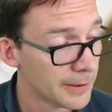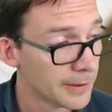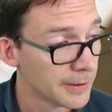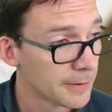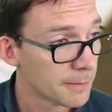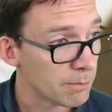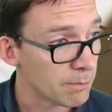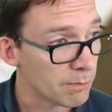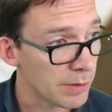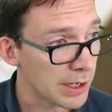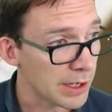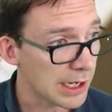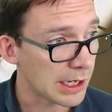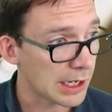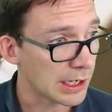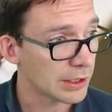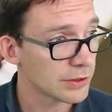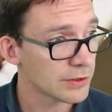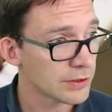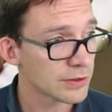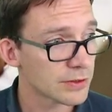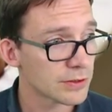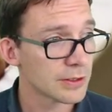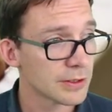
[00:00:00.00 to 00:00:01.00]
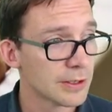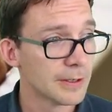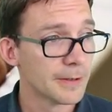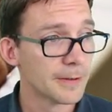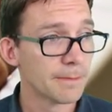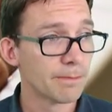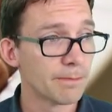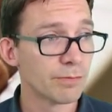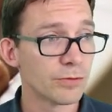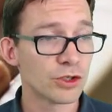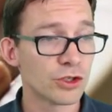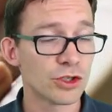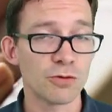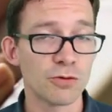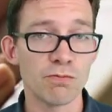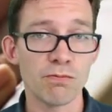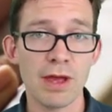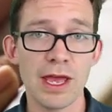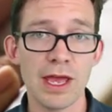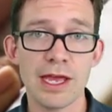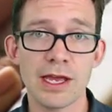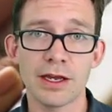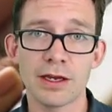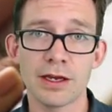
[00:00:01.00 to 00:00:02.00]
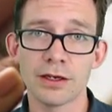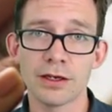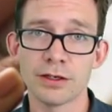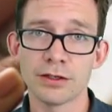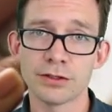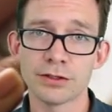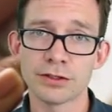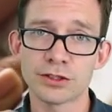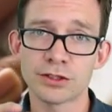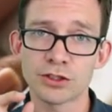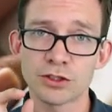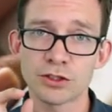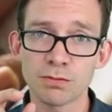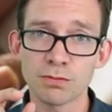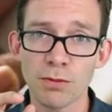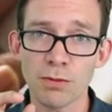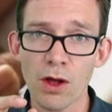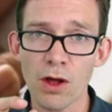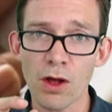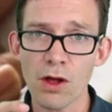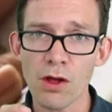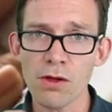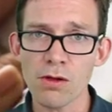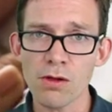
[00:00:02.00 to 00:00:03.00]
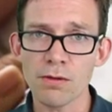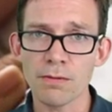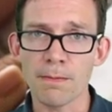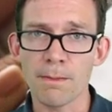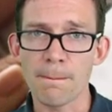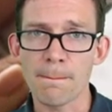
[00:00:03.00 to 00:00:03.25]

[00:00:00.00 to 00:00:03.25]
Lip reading: means to make small,